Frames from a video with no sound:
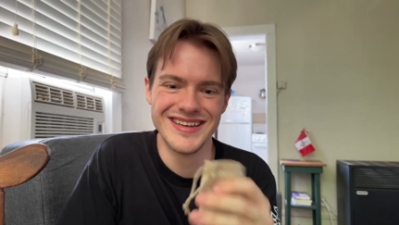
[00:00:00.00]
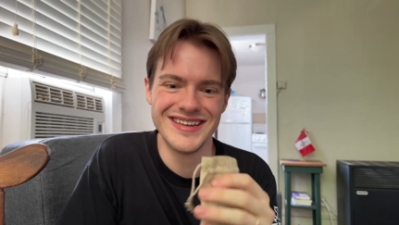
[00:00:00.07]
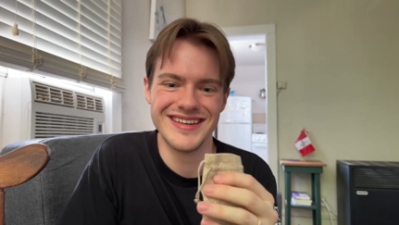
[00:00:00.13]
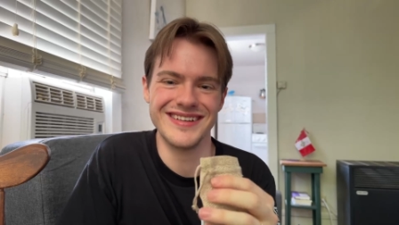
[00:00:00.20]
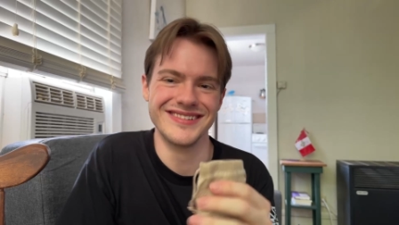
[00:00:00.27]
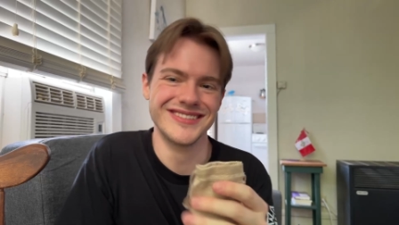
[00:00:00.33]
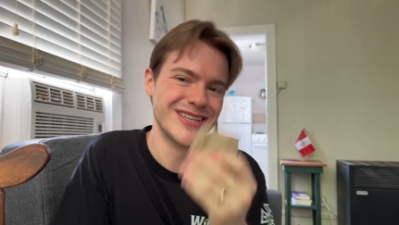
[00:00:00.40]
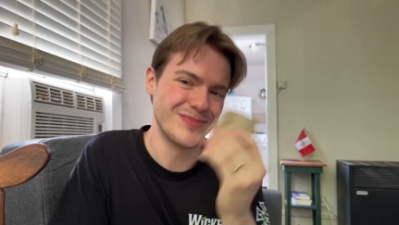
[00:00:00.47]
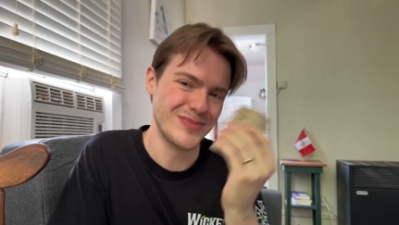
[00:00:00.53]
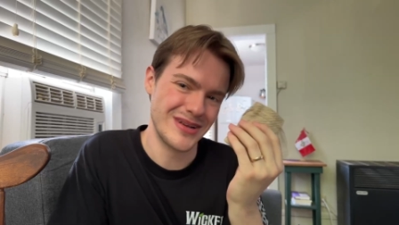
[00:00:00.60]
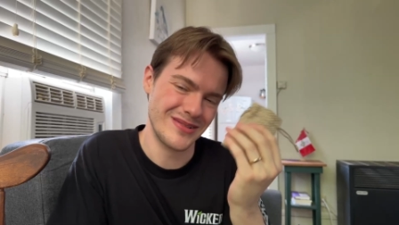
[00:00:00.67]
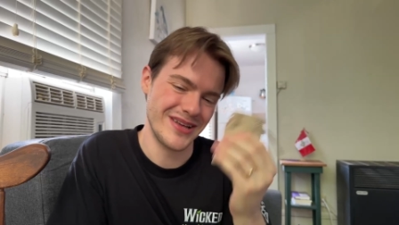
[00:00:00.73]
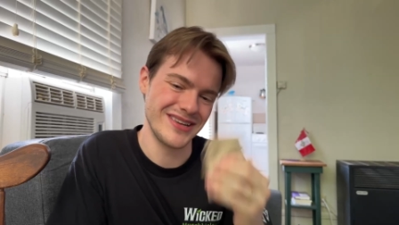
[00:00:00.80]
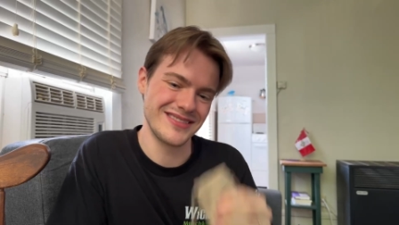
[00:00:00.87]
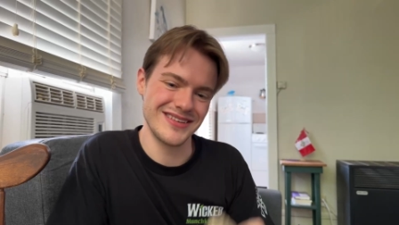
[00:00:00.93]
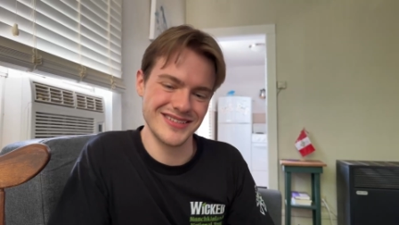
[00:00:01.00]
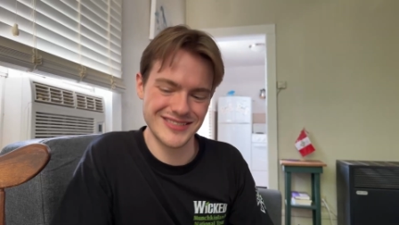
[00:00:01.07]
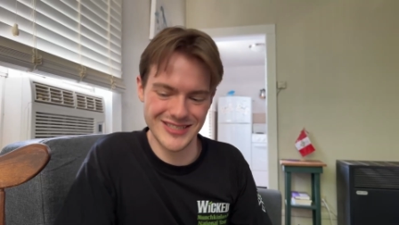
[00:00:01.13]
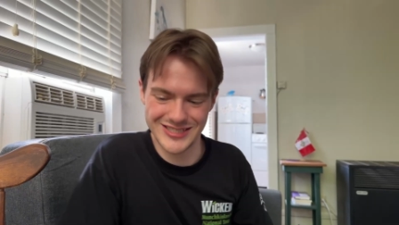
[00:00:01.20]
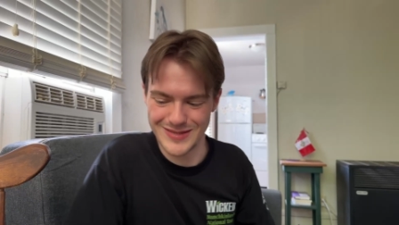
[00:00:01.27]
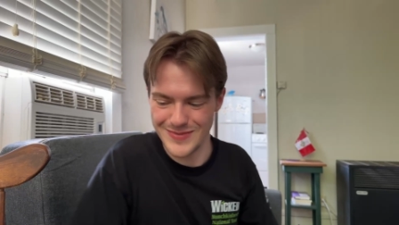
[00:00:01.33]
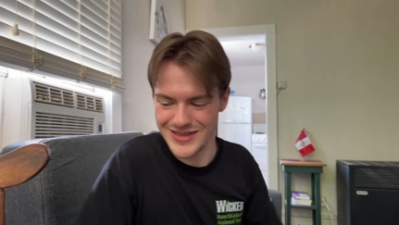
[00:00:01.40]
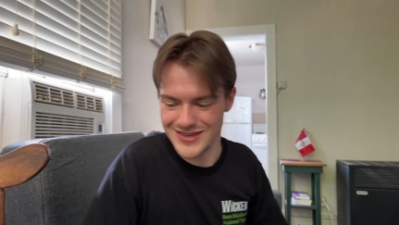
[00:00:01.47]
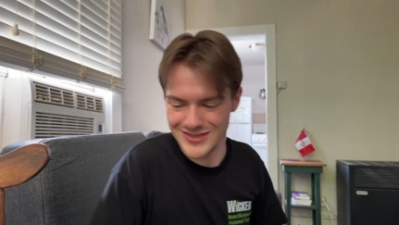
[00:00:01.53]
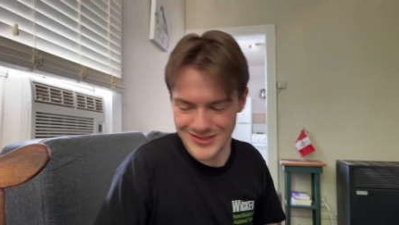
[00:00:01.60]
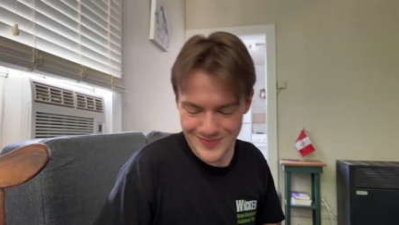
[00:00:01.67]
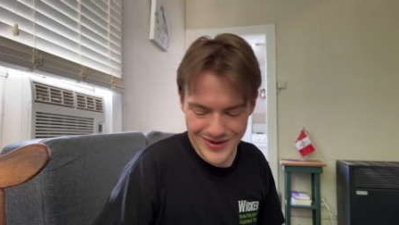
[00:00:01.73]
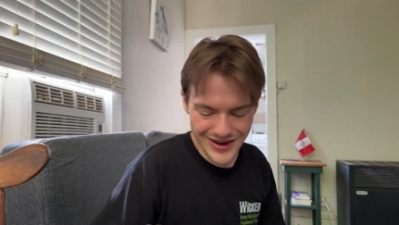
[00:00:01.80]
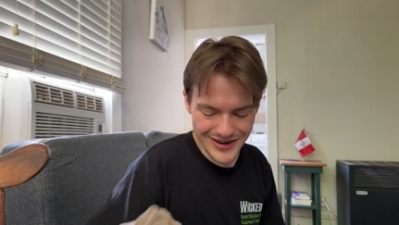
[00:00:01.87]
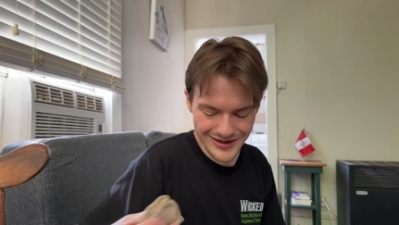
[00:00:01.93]
something like this just to make you
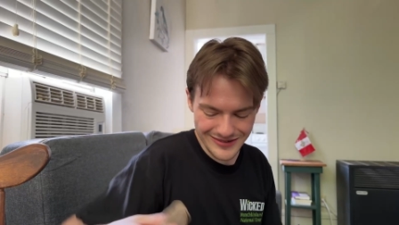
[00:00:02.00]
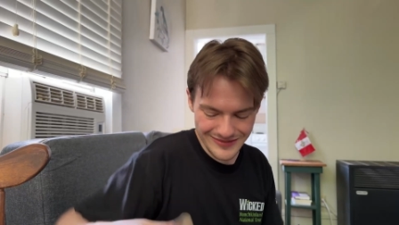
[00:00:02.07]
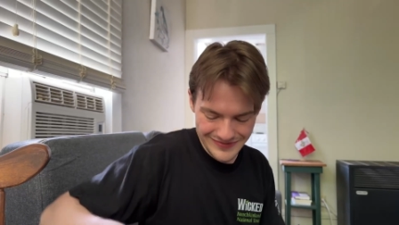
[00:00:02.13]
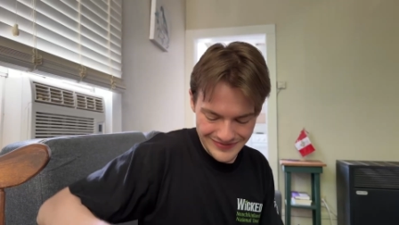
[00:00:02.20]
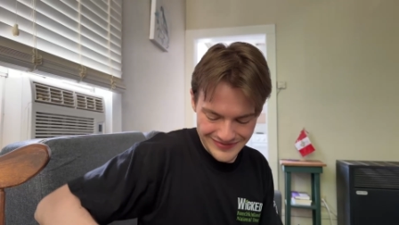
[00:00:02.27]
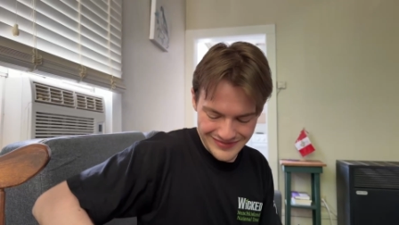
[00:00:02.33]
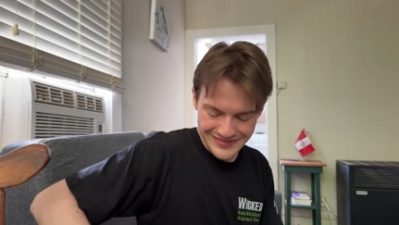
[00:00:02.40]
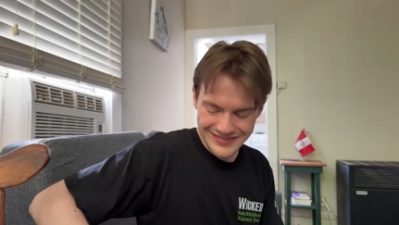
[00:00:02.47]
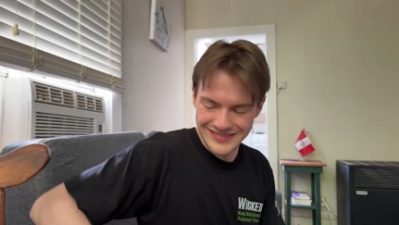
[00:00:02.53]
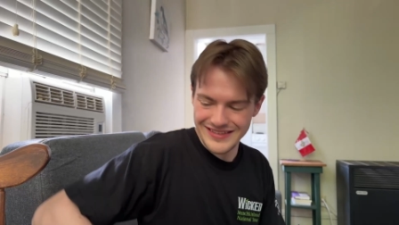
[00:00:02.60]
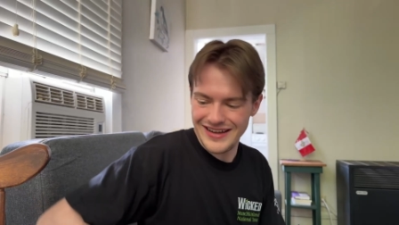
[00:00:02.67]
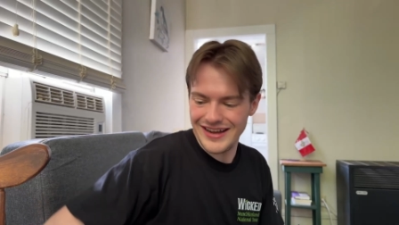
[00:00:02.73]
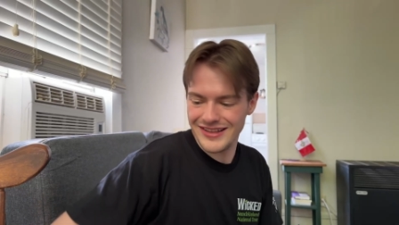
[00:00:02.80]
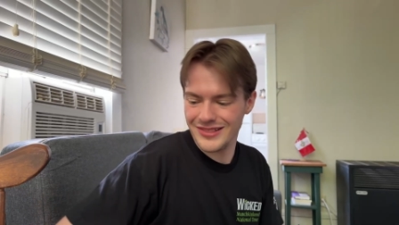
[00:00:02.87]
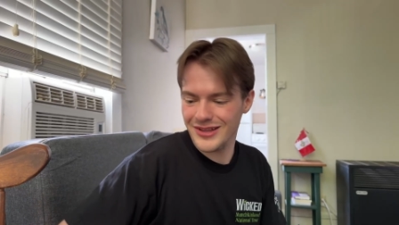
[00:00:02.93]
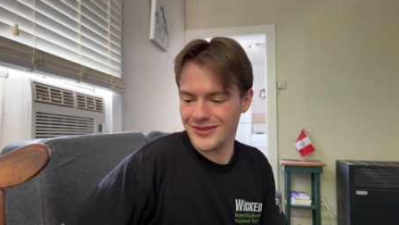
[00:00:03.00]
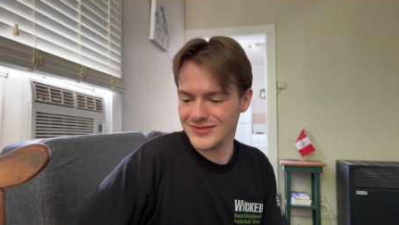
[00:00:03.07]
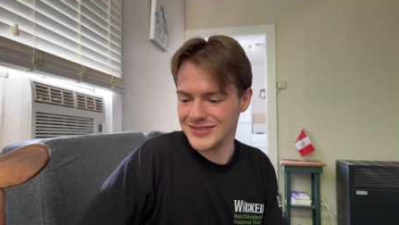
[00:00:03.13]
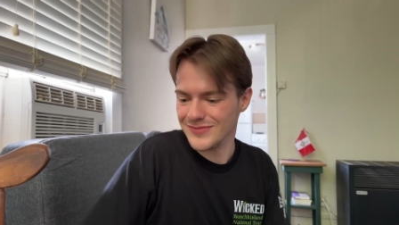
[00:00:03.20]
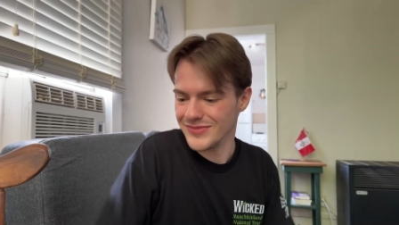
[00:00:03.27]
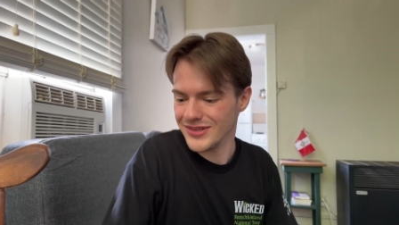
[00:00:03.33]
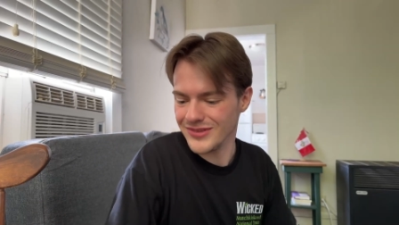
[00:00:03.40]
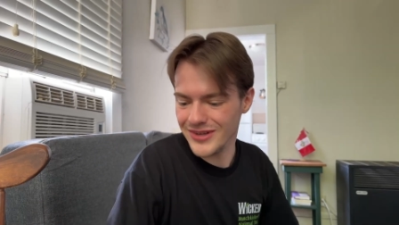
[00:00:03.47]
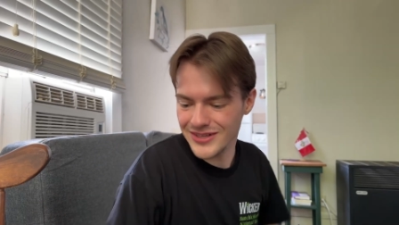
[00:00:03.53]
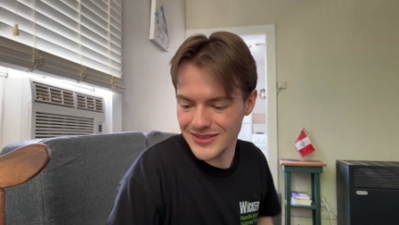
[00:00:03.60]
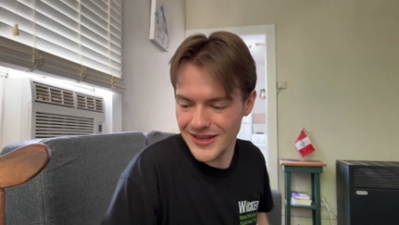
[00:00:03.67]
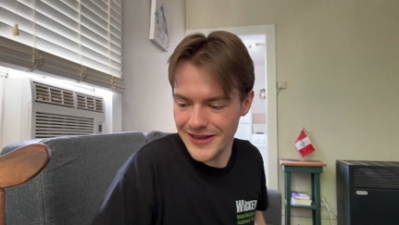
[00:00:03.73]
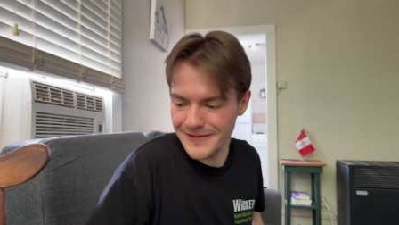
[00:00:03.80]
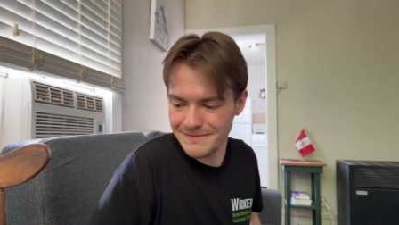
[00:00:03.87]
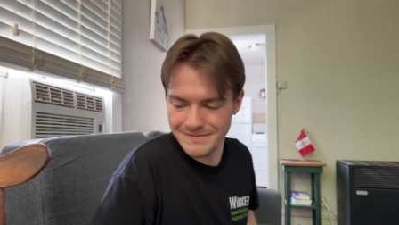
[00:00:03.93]
smile. I love something like
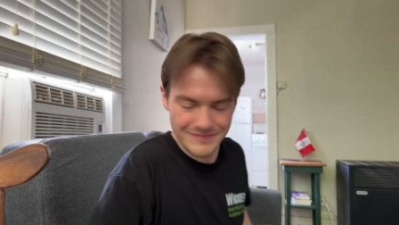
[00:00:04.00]
that.